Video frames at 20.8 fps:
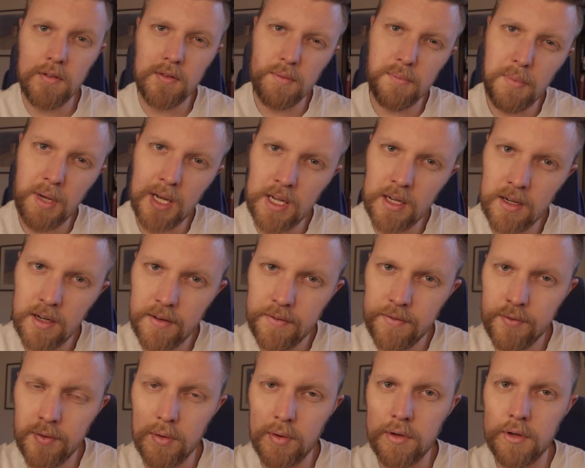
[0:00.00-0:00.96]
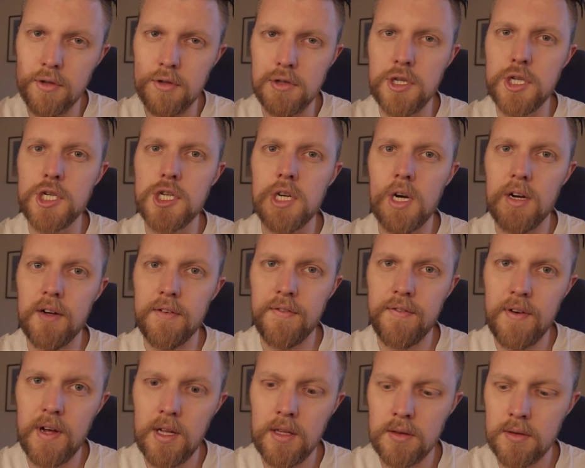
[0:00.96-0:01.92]
is mainly for the DJI
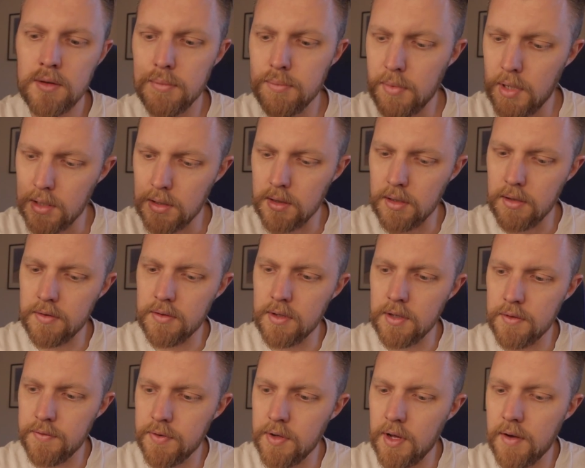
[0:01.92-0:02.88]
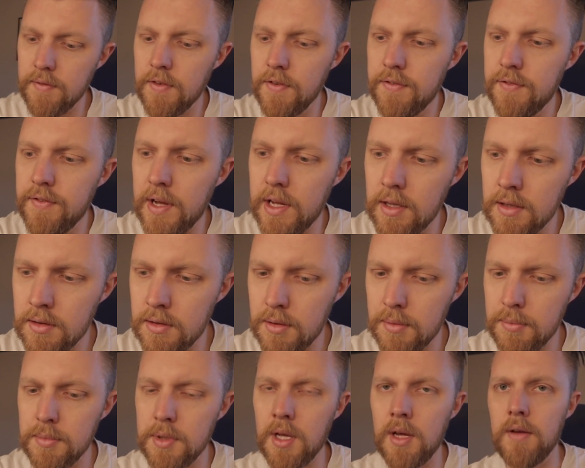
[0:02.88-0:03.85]
Phantom models and if you have a
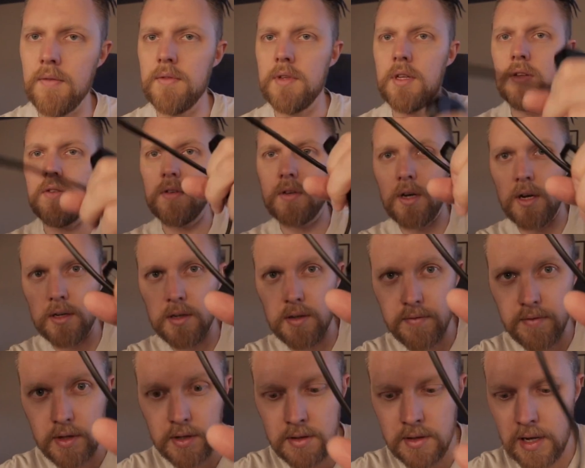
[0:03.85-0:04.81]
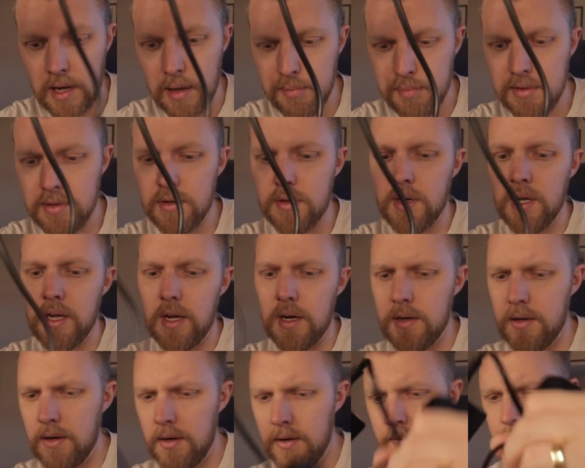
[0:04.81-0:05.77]
Phantom you have this kind of adapter
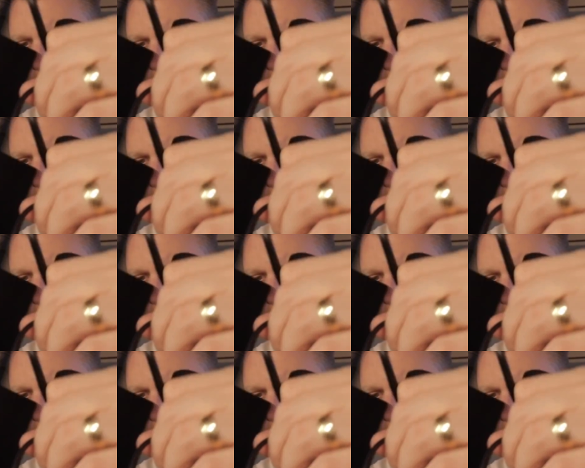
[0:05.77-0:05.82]
here.